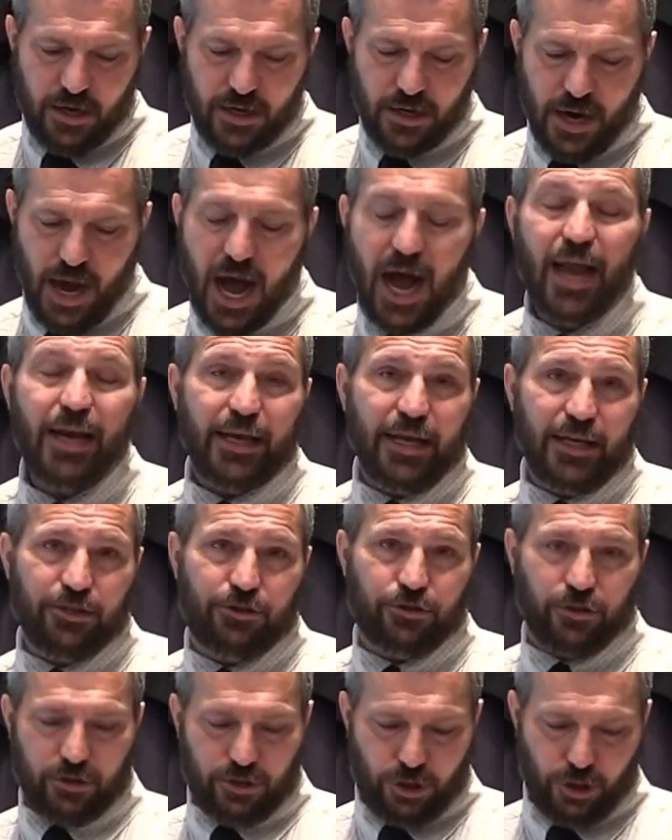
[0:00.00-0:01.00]
not
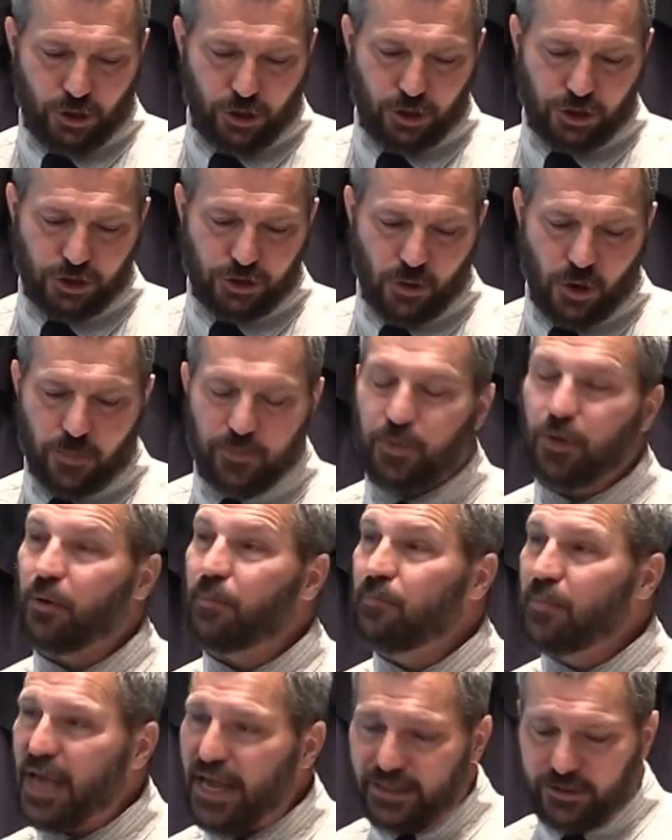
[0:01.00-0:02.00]
introduce nor
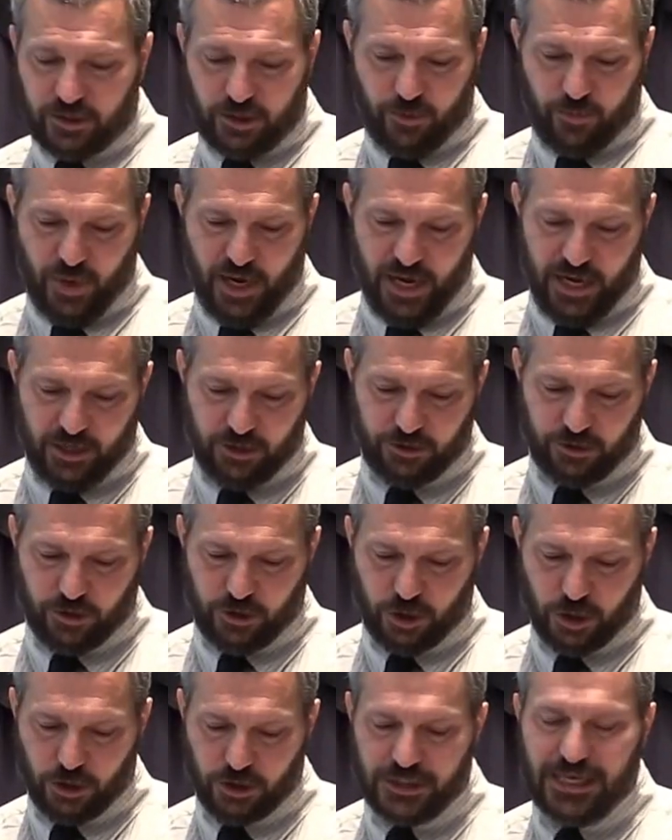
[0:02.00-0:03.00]
permit to be
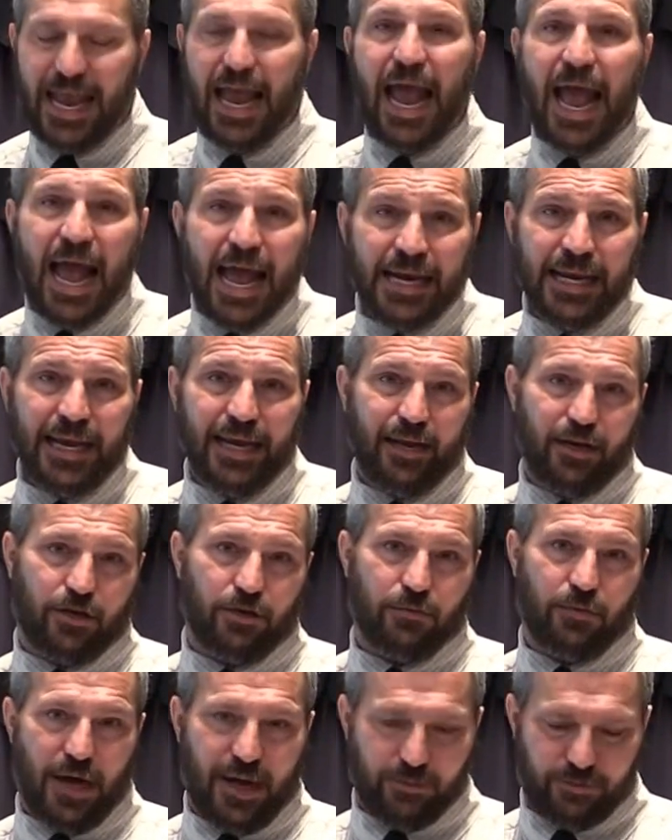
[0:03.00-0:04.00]
introduced any
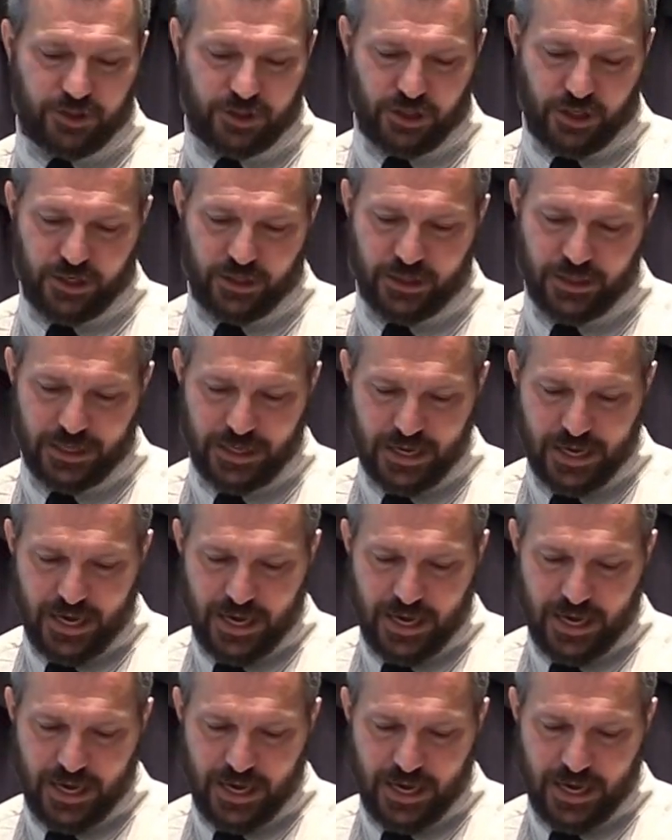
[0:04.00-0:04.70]
corruption